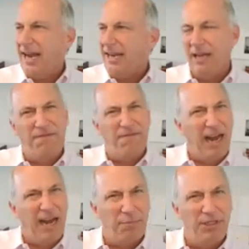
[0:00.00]
Hey, I could get
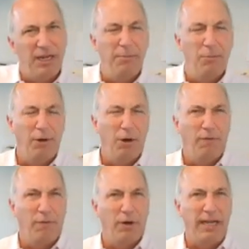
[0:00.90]
5%
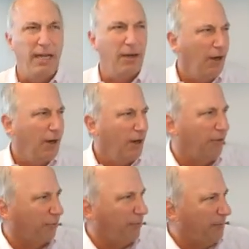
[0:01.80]
more over here
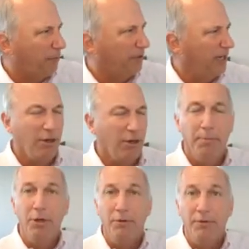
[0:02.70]
or 3%, and you
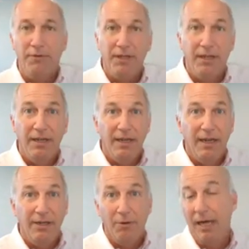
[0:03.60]
moved
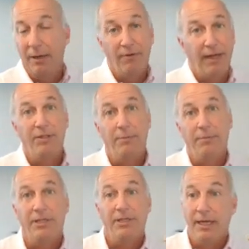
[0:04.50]
and you were like, well, that was
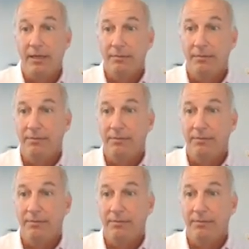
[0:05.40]
a mistake.